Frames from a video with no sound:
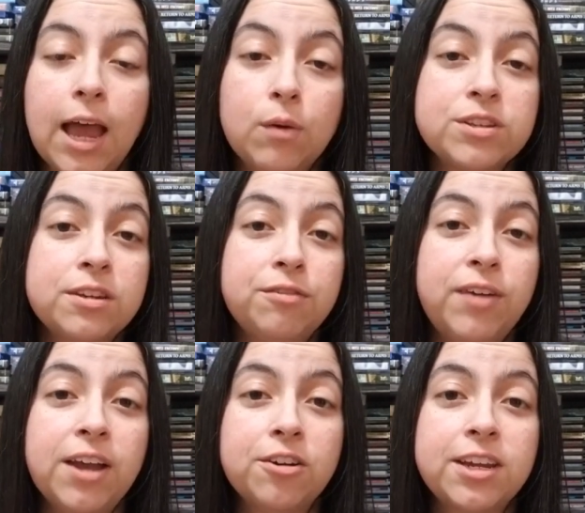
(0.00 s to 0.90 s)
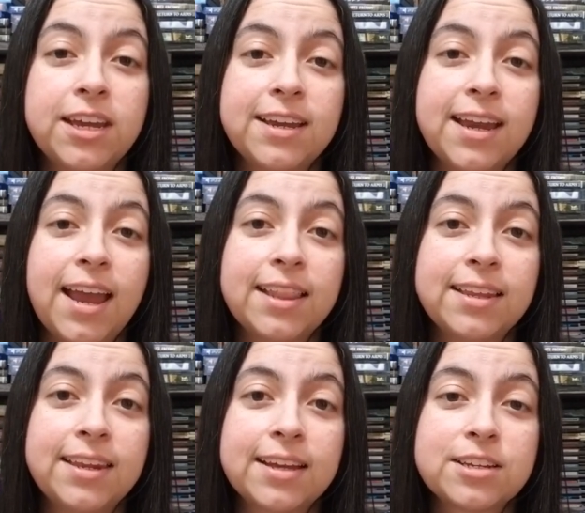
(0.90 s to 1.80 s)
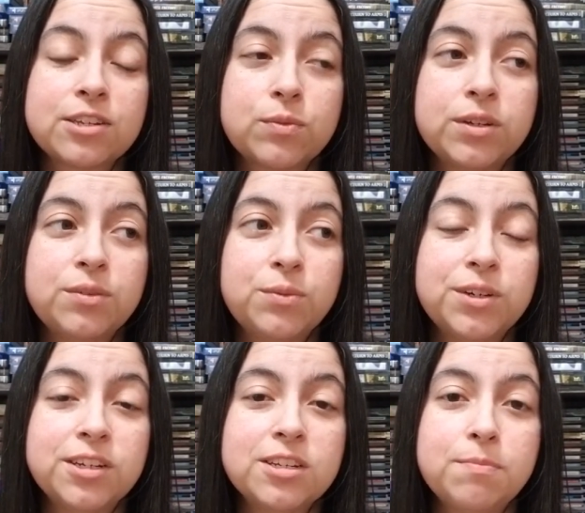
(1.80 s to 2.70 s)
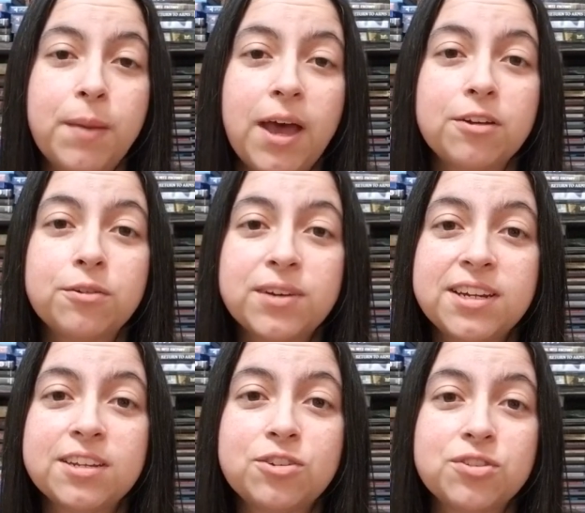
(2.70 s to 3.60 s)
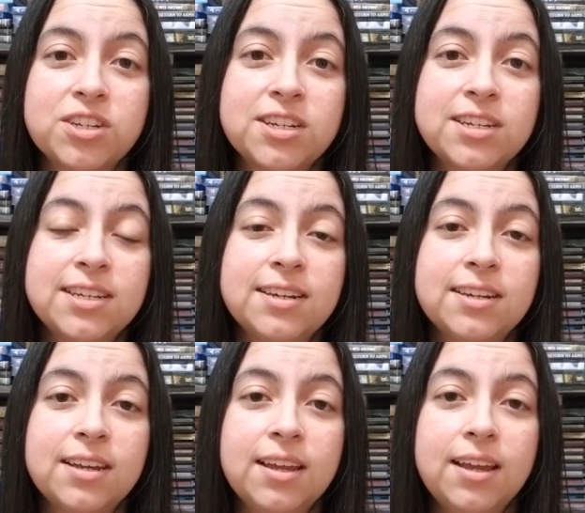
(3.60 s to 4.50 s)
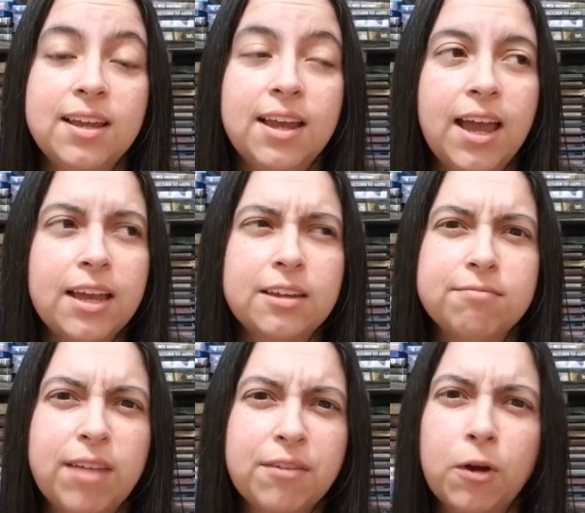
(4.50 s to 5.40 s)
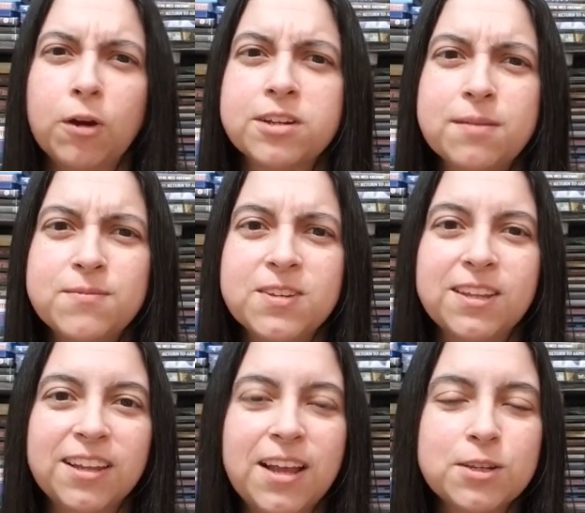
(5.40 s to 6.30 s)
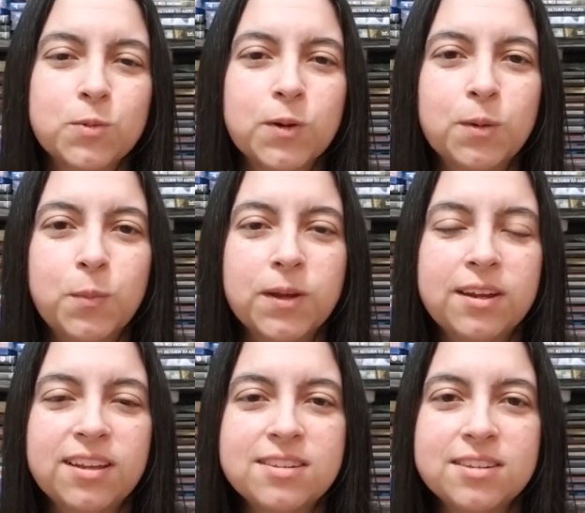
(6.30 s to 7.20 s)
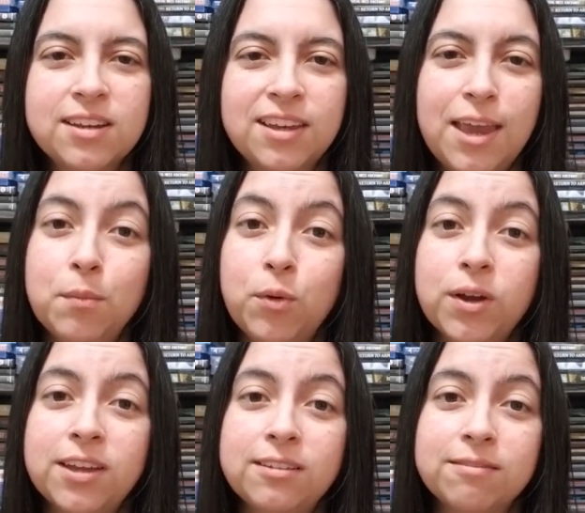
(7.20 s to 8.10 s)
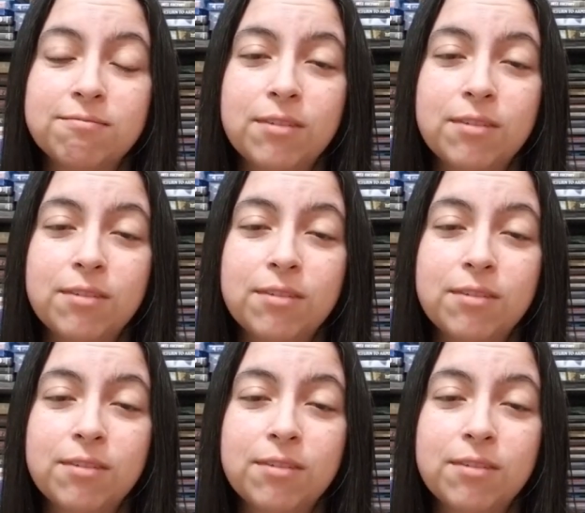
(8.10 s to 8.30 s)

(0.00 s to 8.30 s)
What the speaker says: I was in a fighter kick, and the next one was Battle Arena Tsushinden. I can have a hard time saying the last word, but it's a Game Boy.